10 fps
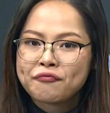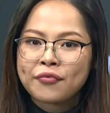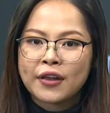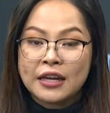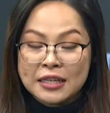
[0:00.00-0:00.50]

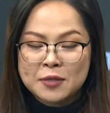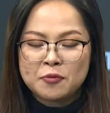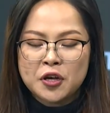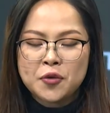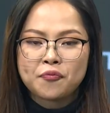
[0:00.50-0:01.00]
in
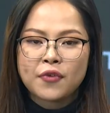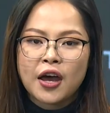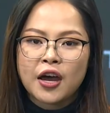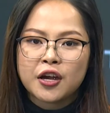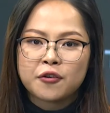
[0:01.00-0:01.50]
spring,
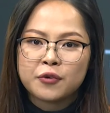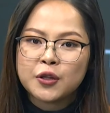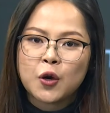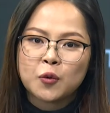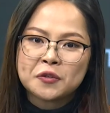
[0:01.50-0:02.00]
I really
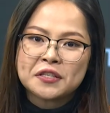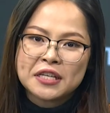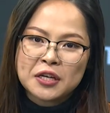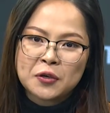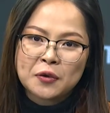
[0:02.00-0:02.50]
hope to see
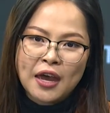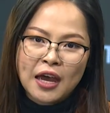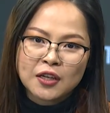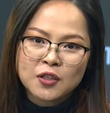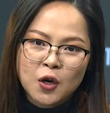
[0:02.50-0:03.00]
you
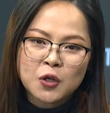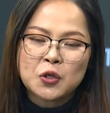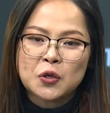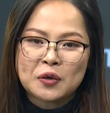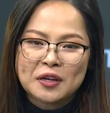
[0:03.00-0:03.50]
and talk to
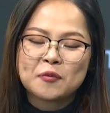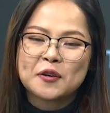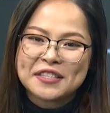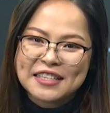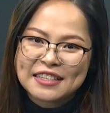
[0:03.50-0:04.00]
you in
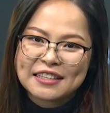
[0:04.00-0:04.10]
person.